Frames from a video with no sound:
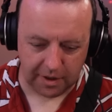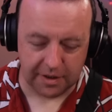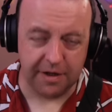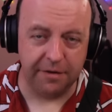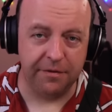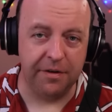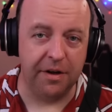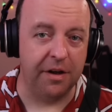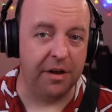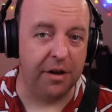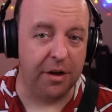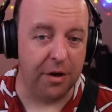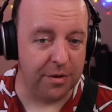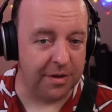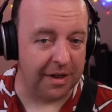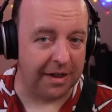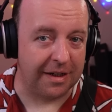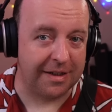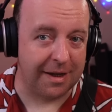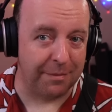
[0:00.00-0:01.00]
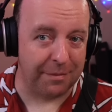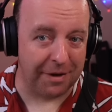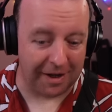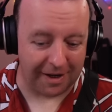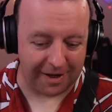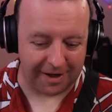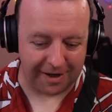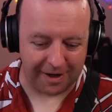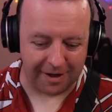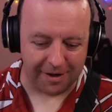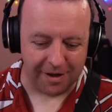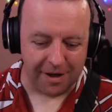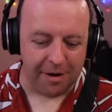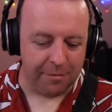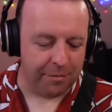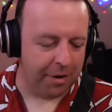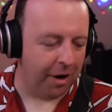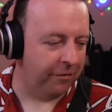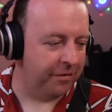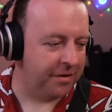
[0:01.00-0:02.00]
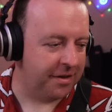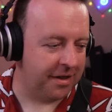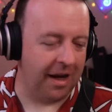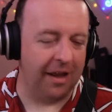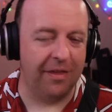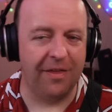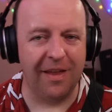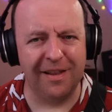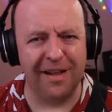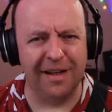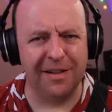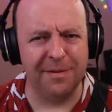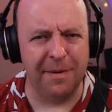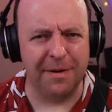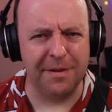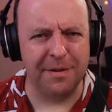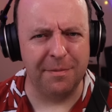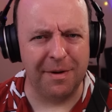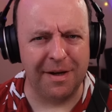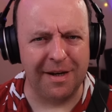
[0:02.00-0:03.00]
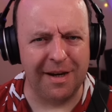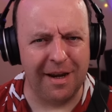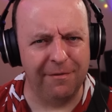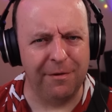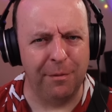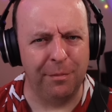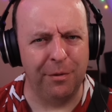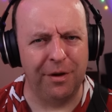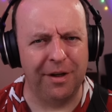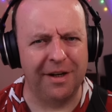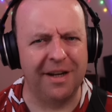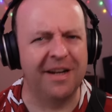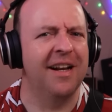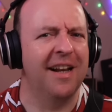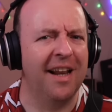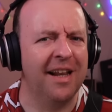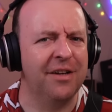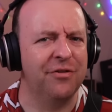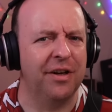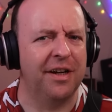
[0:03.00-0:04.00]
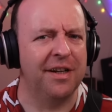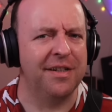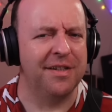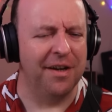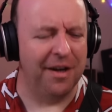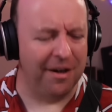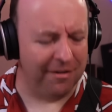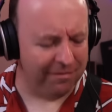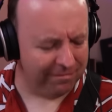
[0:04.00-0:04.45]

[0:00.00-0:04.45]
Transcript: Even an acoustic simulator here, but obviously I think that's meant to be if you're plugging in an electric guitar.